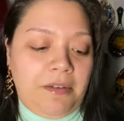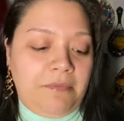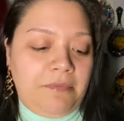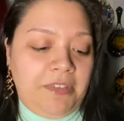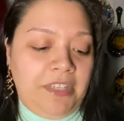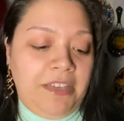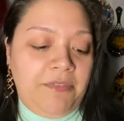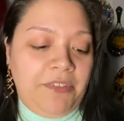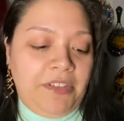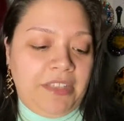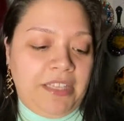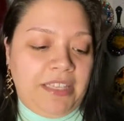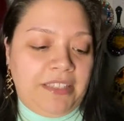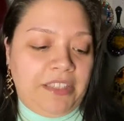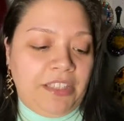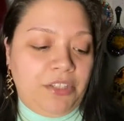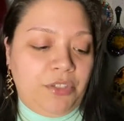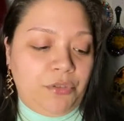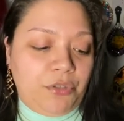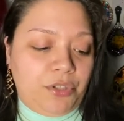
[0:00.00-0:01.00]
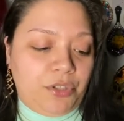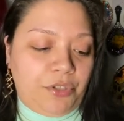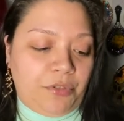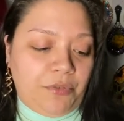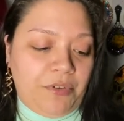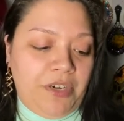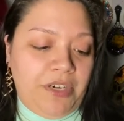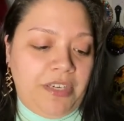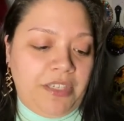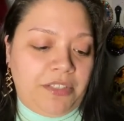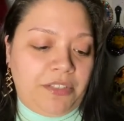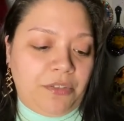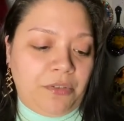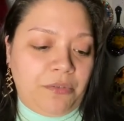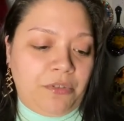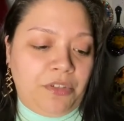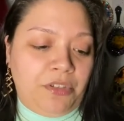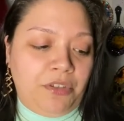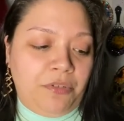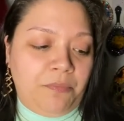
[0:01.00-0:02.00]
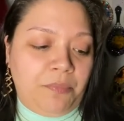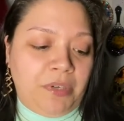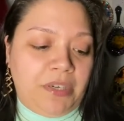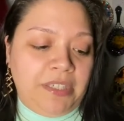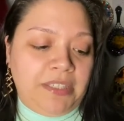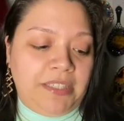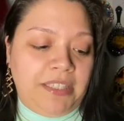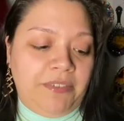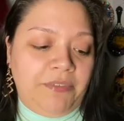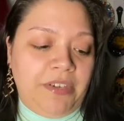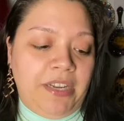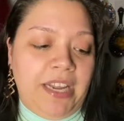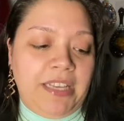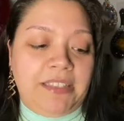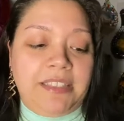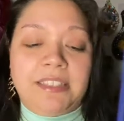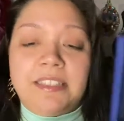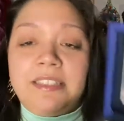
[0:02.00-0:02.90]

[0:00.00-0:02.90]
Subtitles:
Even the little screen is so cute because it even has its